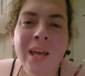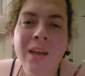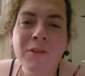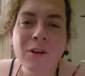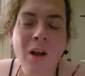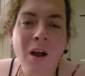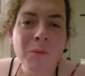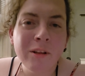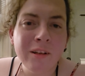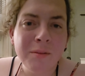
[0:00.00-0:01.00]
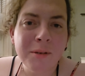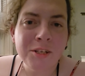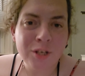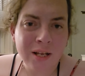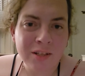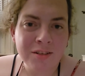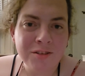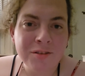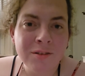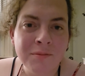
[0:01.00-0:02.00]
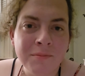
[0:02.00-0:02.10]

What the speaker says: If you're not willing to be challenged